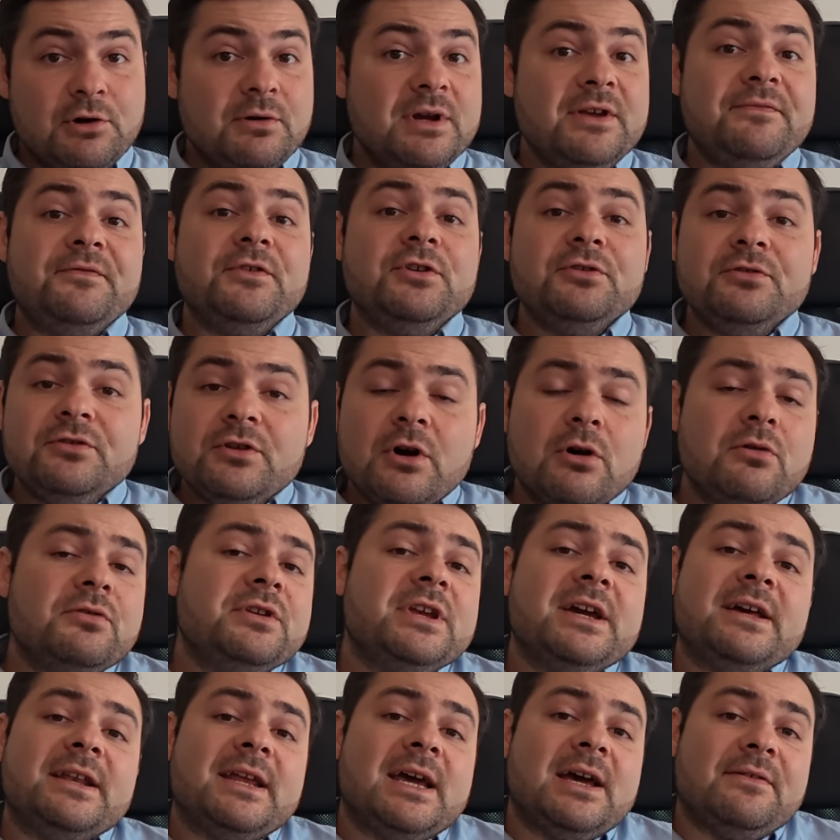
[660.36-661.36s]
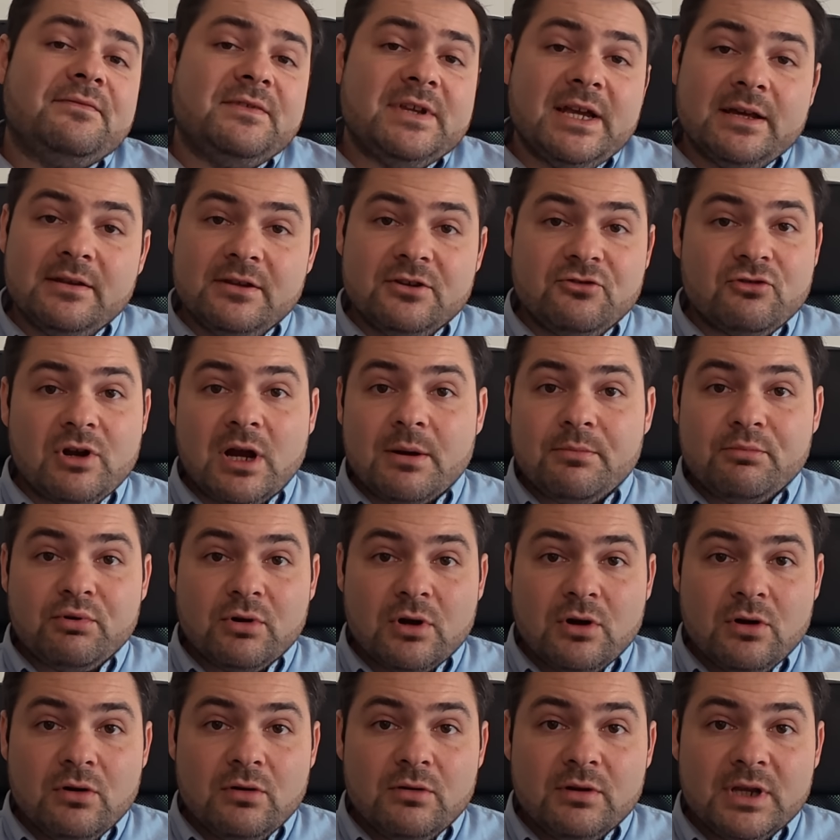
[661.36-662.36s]
if you don't yet have Daily Drop
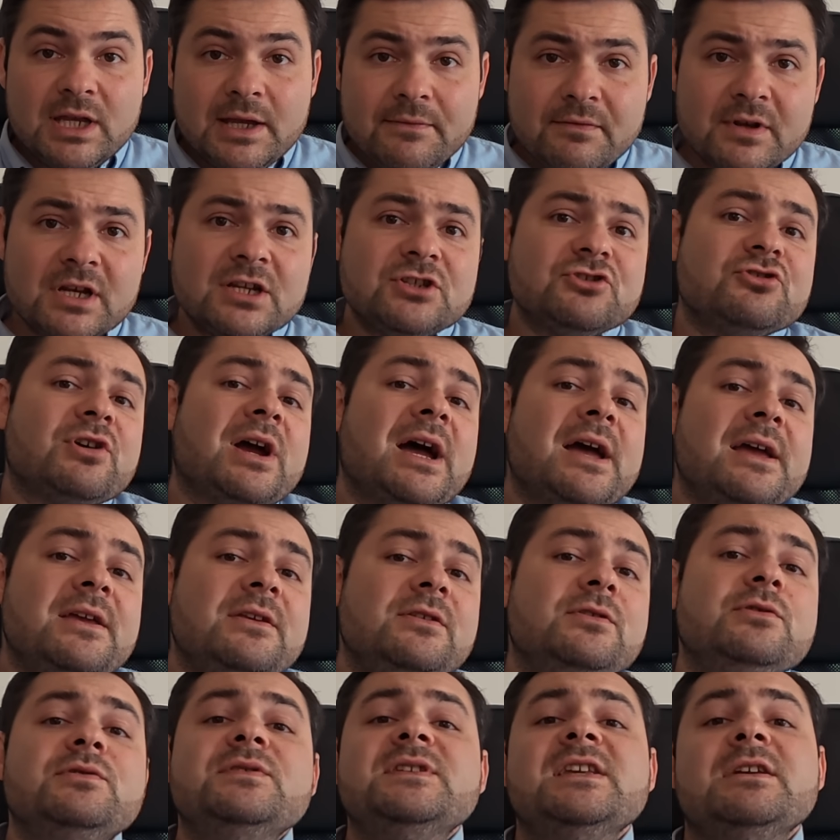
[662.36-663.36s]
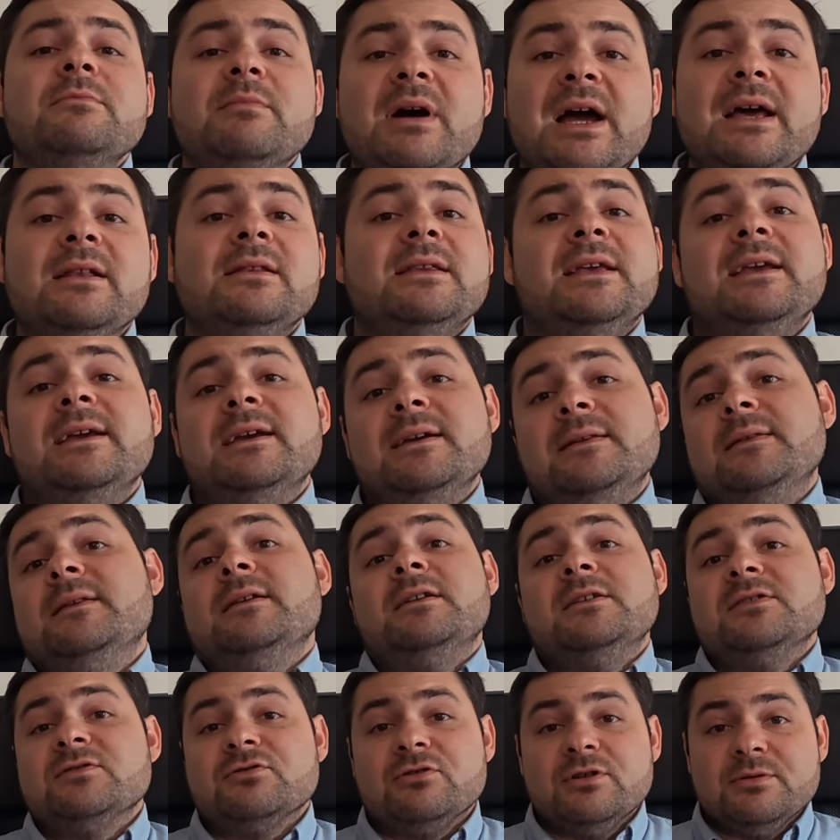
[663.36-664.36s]
Pro, give it a try using my link in the
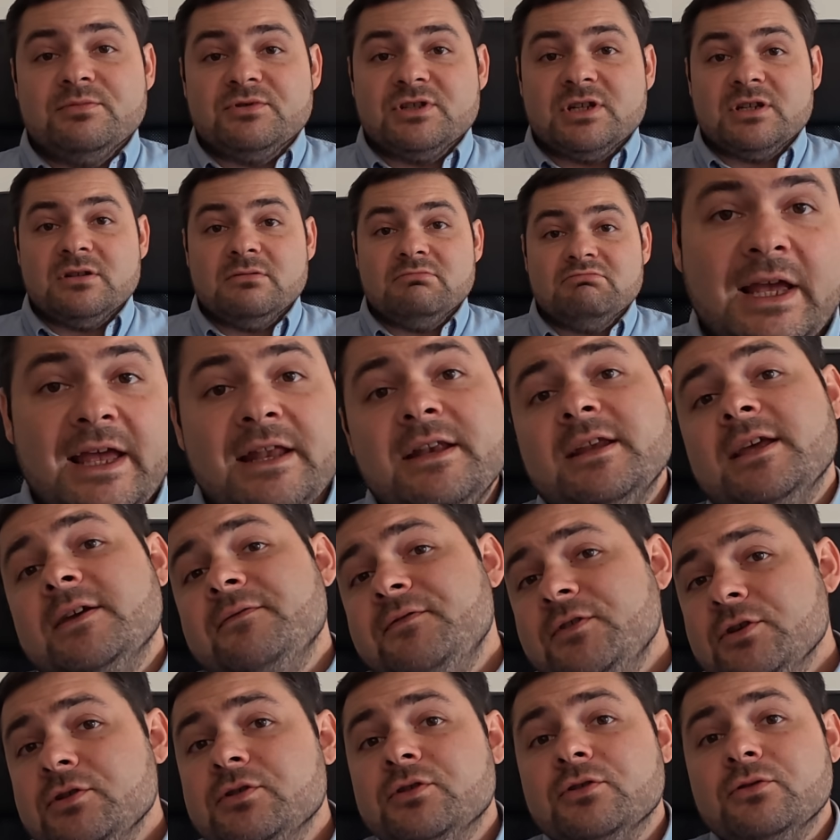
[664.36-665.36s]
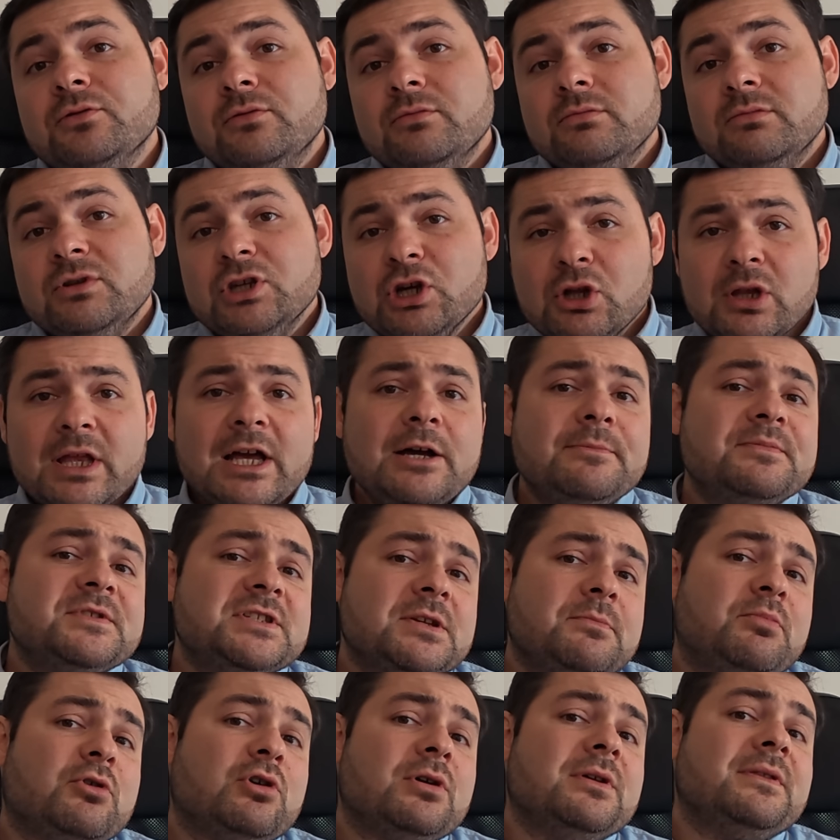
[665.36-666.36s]
description. And if you do, you'll help
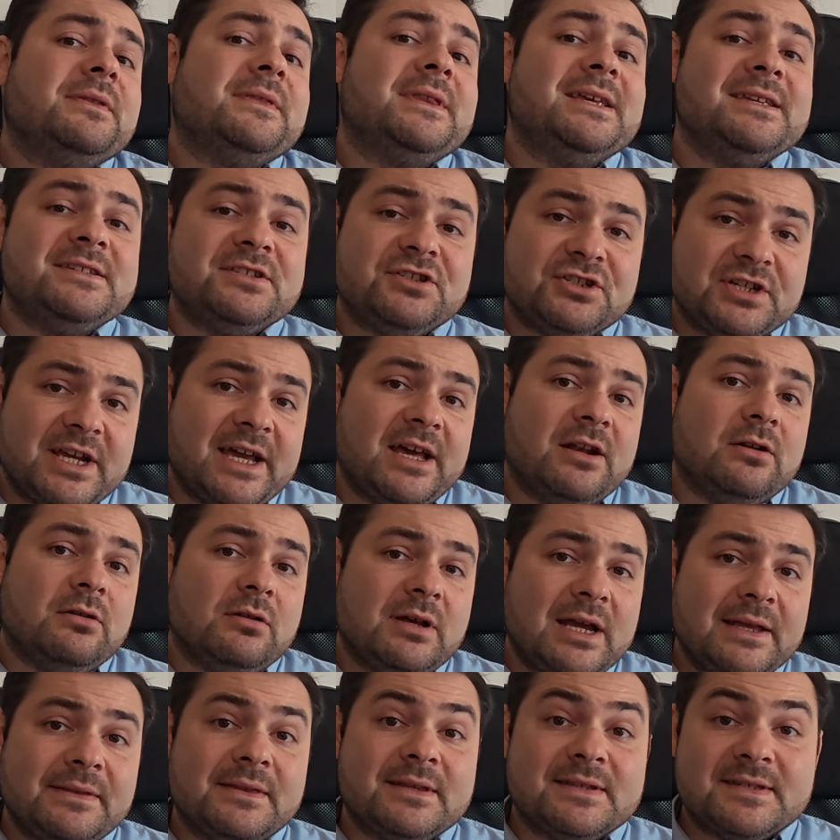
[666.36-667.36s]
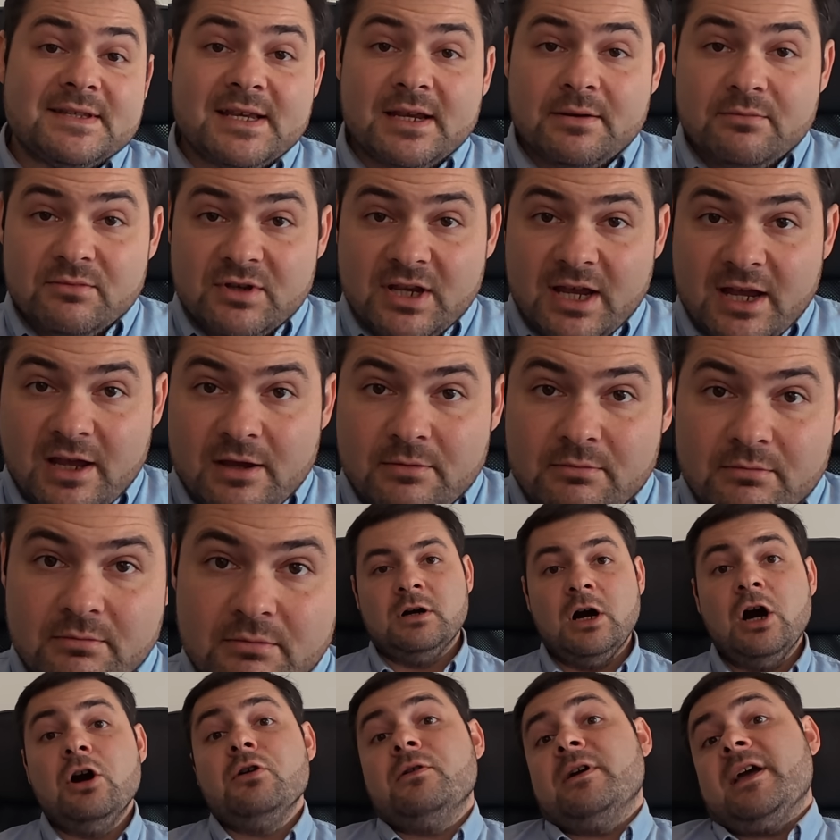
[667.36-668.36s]
support this channel at the same time.
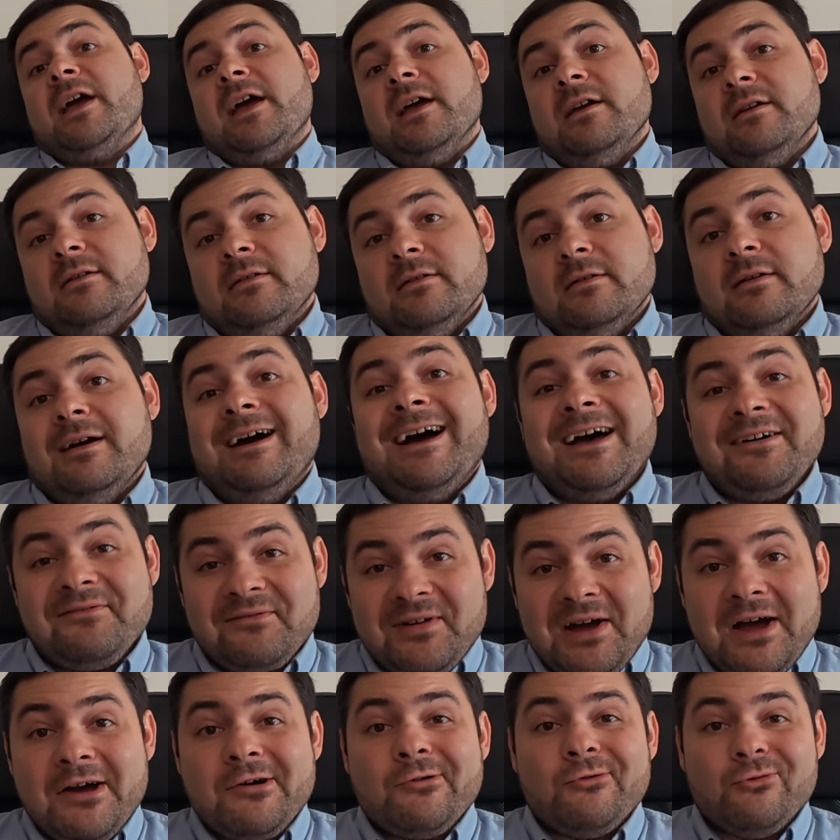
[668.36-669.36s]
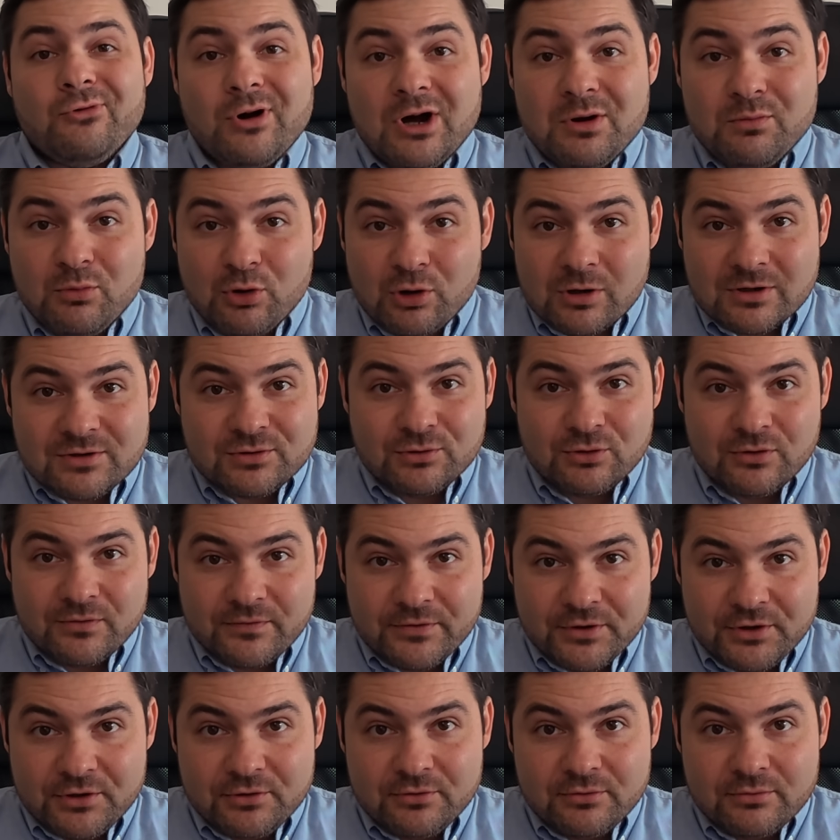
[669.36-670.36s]
Okay, I've got one more tool
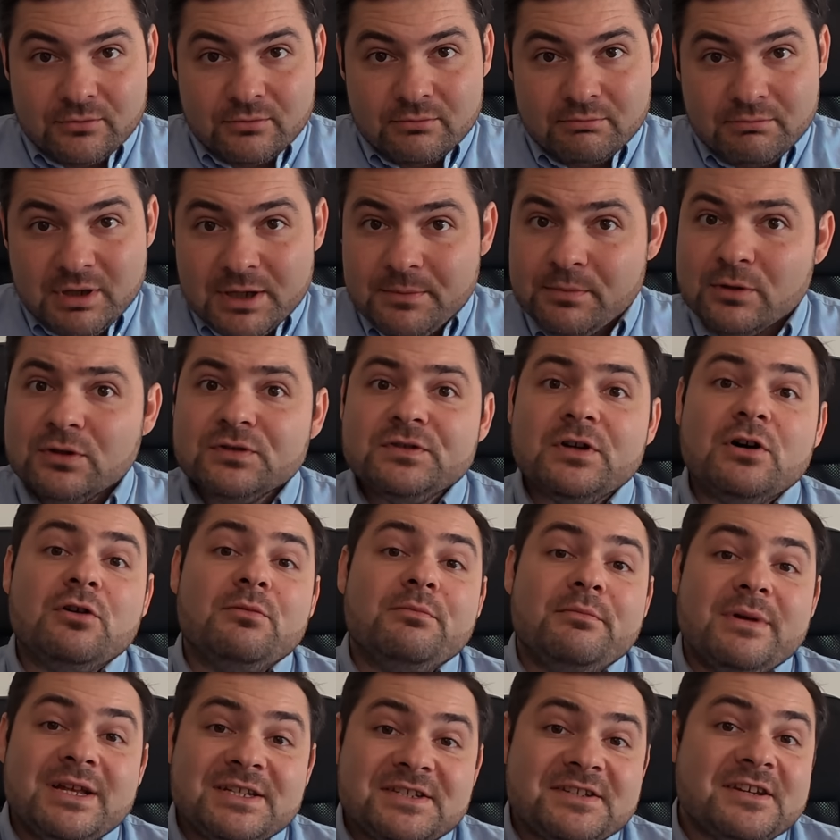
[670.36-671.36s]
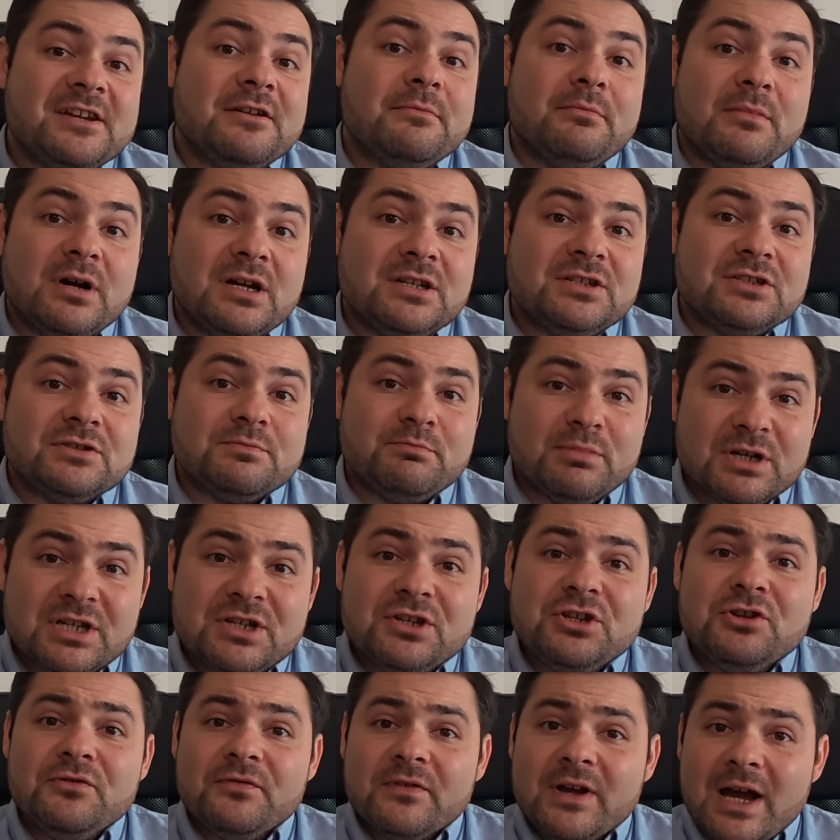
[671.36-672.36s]
for you. People don't mention it much,
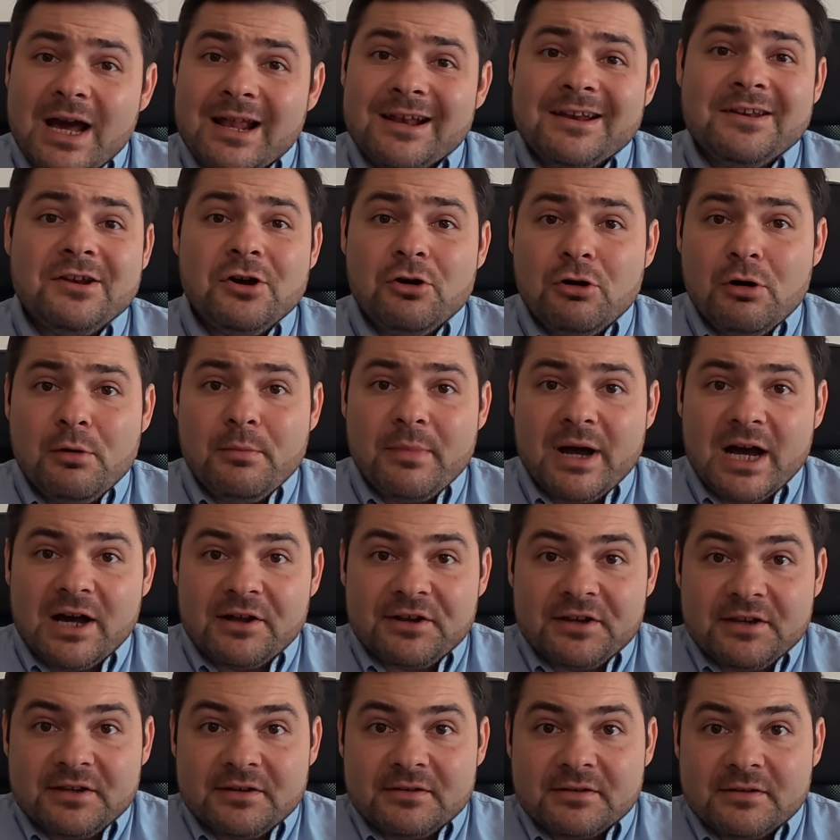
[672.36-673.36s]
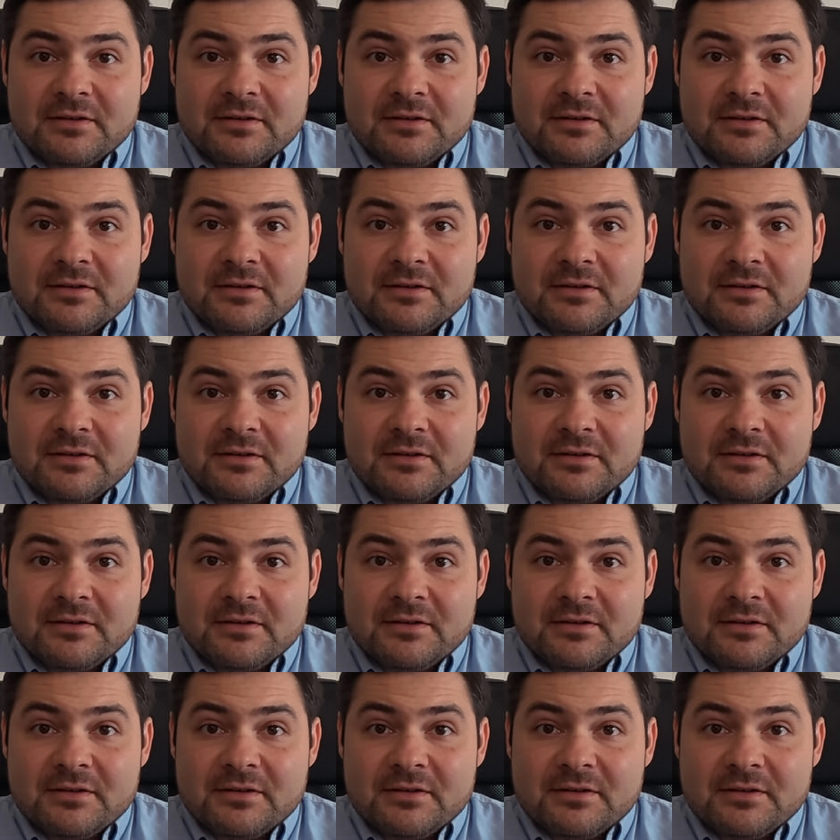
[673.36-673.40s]
but you've got to know about it.